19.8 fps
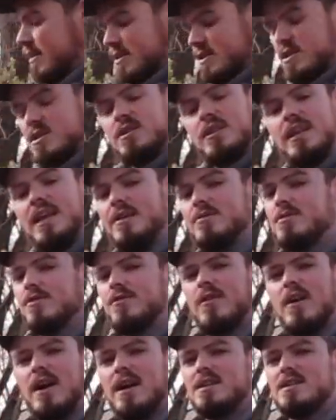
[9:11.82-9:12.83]
the sleeves are
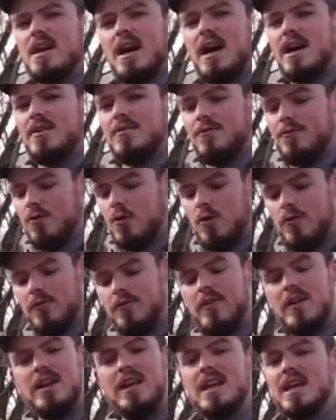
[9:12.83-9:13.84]
very tight and
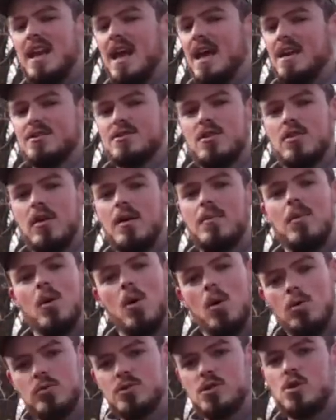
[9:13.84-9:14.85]
form-fitting, it has thumb
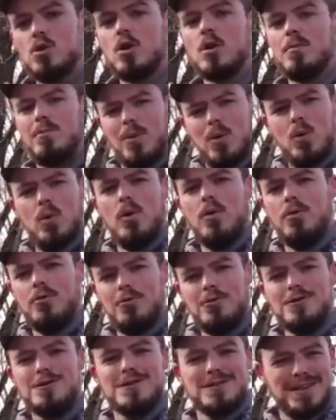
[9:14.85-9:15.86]
holes so you can pull it
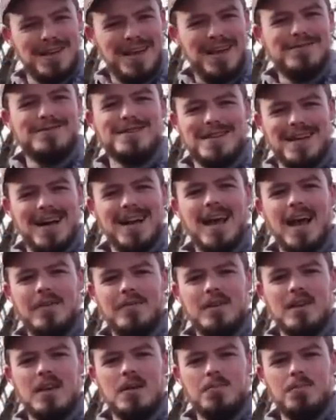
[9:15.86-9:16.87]
through the sleeves and not
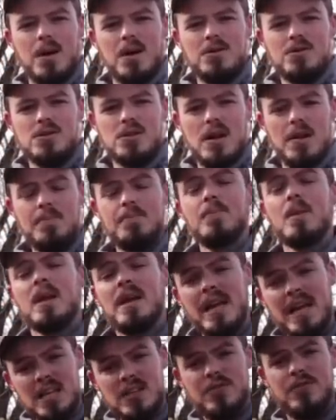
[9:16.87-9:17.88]
have it get bunched up.
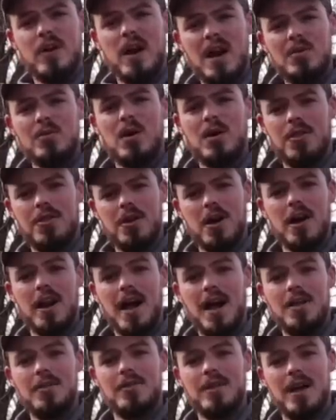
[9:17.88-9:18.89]
It's very well thought
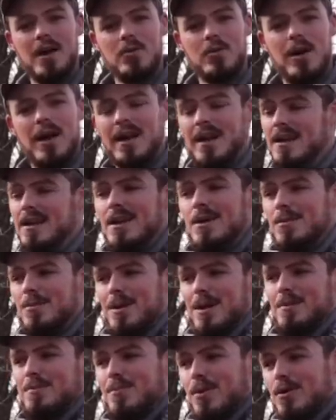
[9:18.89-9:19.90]
out in that way,
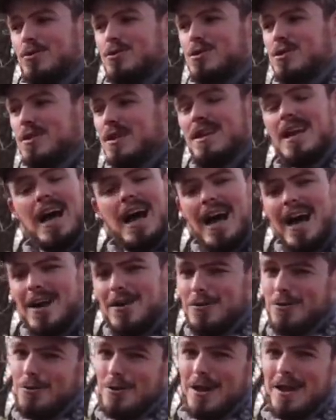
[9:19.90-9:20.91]
but personally I
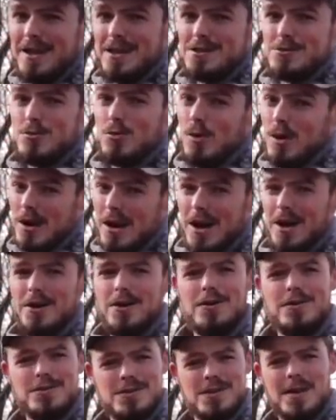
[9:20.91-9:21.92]
don't think it's
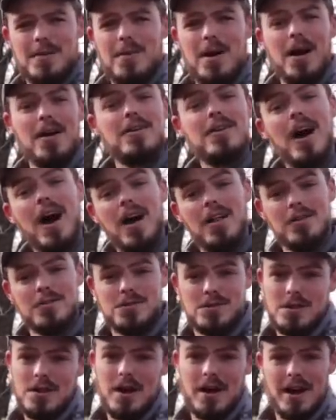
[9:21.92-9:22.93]
100 and some odd
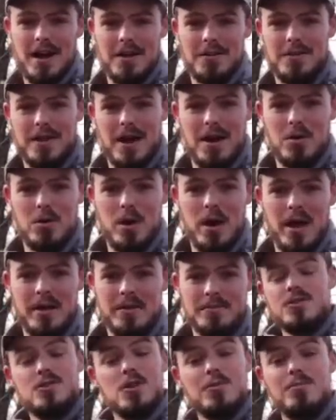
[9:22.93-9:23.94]
dollars thought out that way.
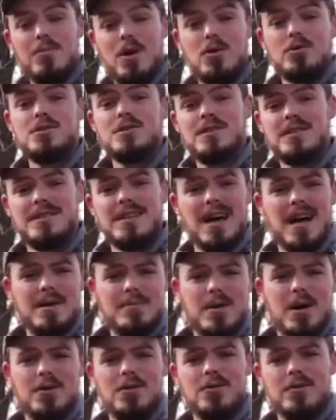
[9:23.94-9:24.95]
So most of the
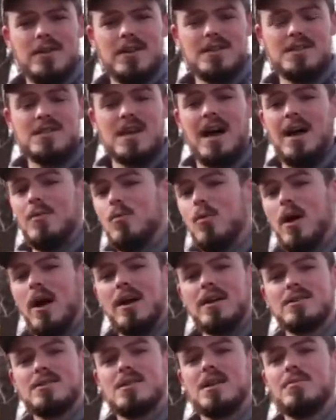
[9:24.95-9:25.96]
time under this I'm
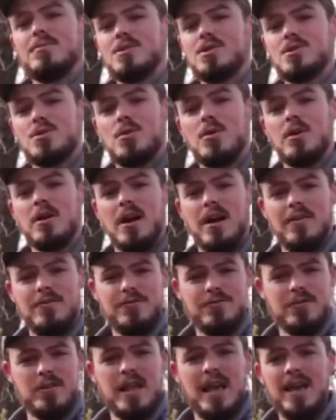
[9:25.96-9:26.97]
wearing some sort of
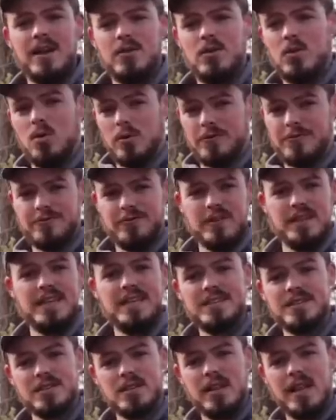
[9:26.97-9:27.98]
flannel or
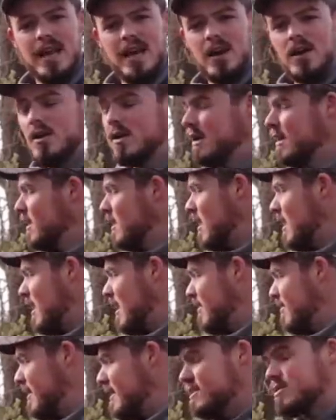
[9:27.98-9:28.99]
fleece layer
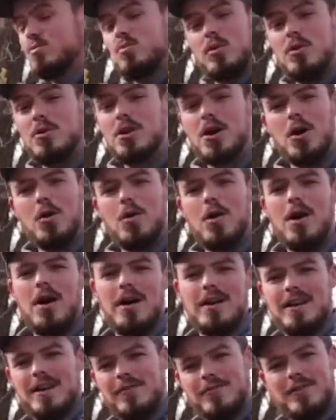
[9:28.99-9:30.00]
uh, this will go
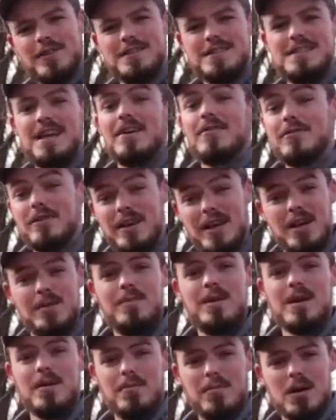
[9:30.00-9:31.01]
on if it's definitely going to
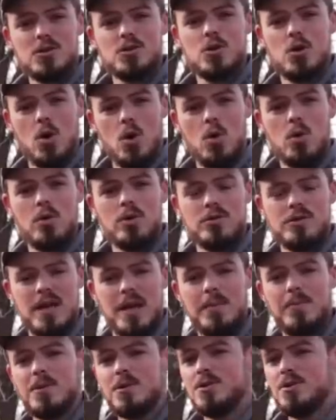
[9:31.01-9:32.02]
be a much colder
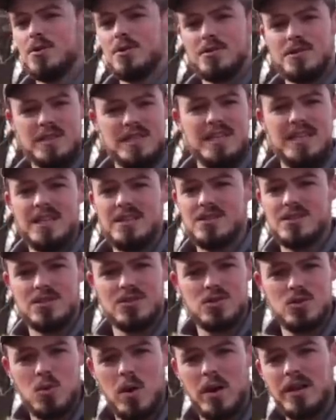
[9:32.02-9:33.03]
temperature, teens
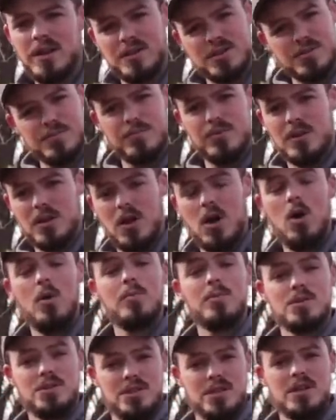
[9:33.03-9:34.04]
and 20s and below,
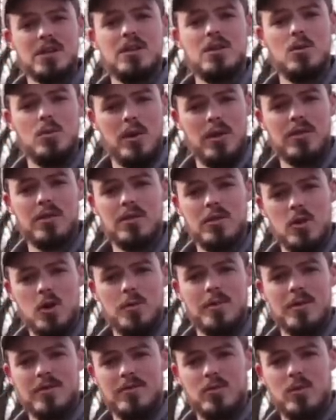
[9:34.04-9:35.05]
particularly with a little
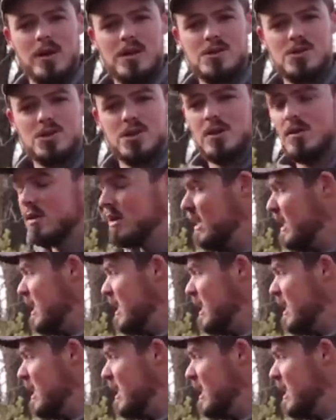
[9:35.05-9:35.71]
bit of wind chill.